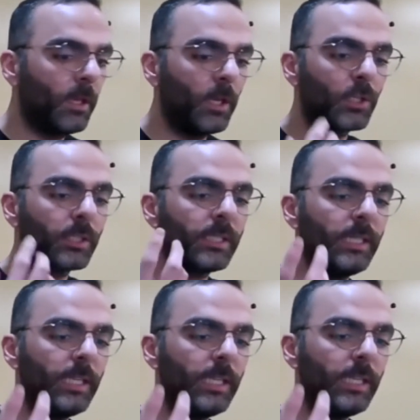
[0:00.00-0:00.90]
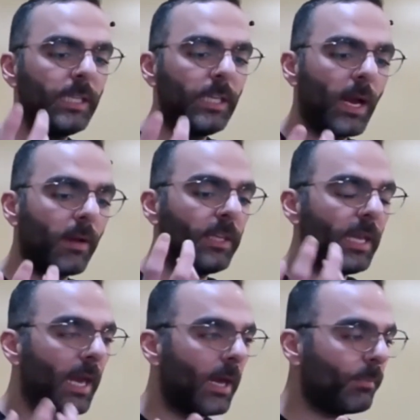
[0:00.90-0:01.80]
You just need to
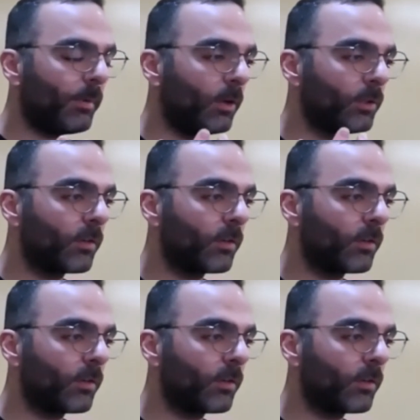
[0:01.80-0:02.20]
have the app